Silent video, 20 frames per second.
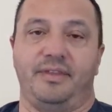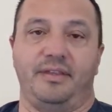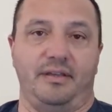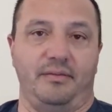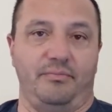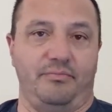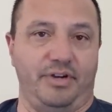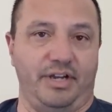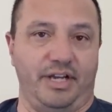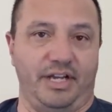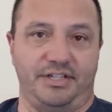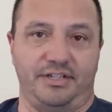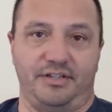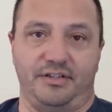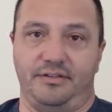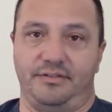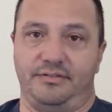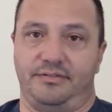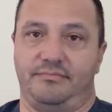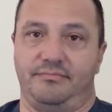
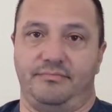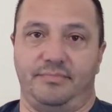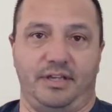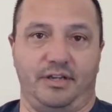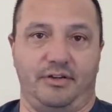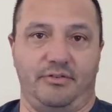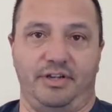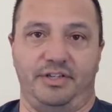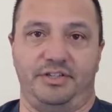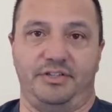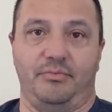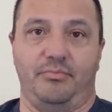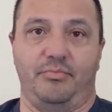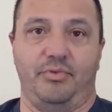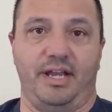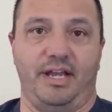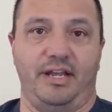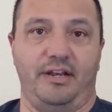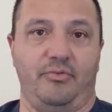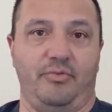impressions, increase your
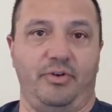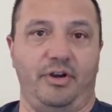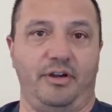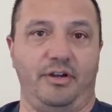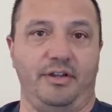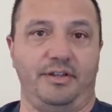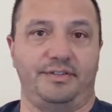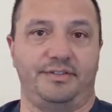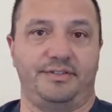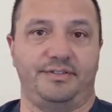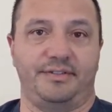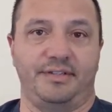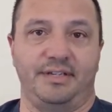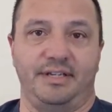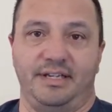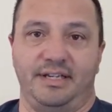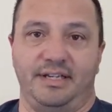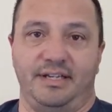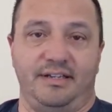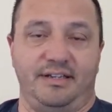brand awareness,
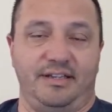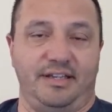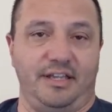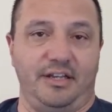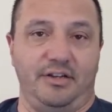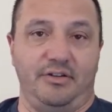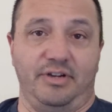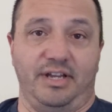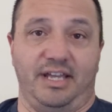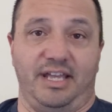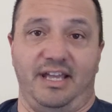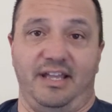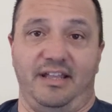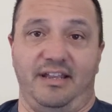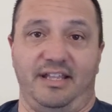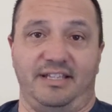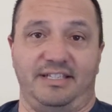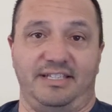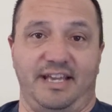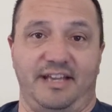again,
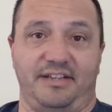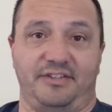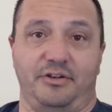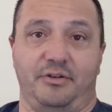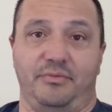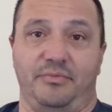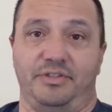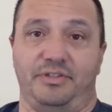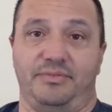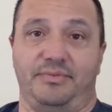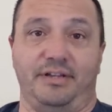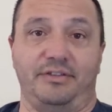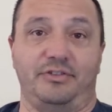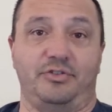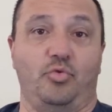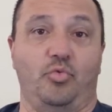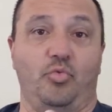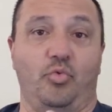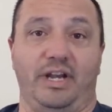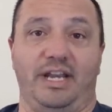it takes almost about
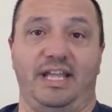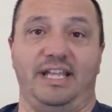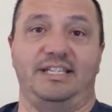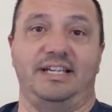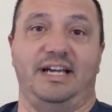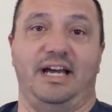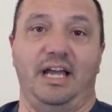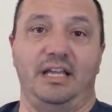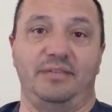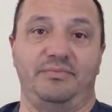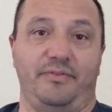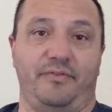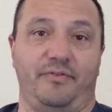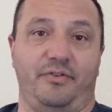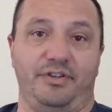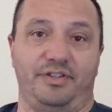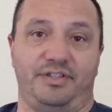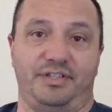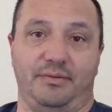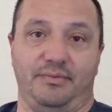20 times
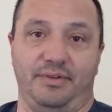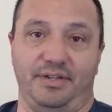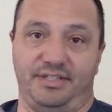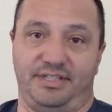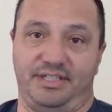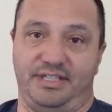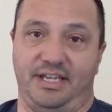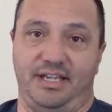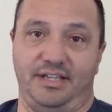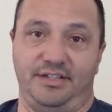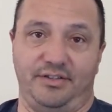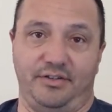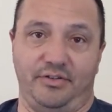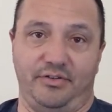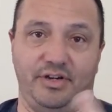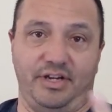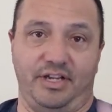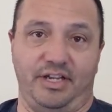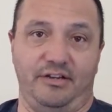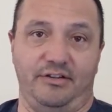before someone sees you
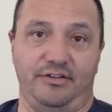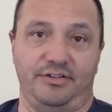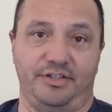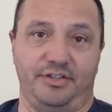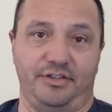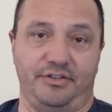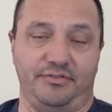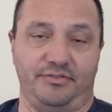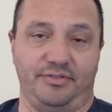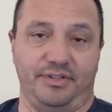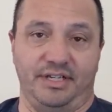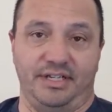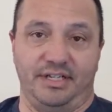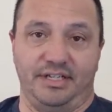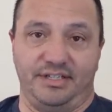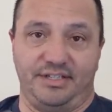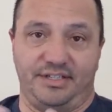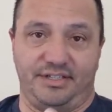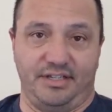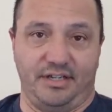or hears you
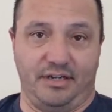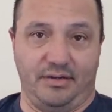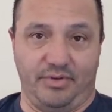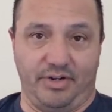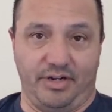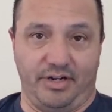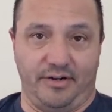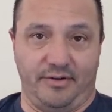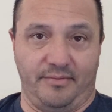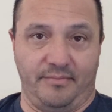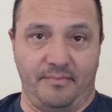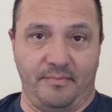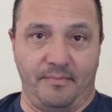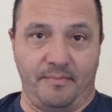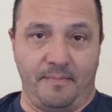somewhere,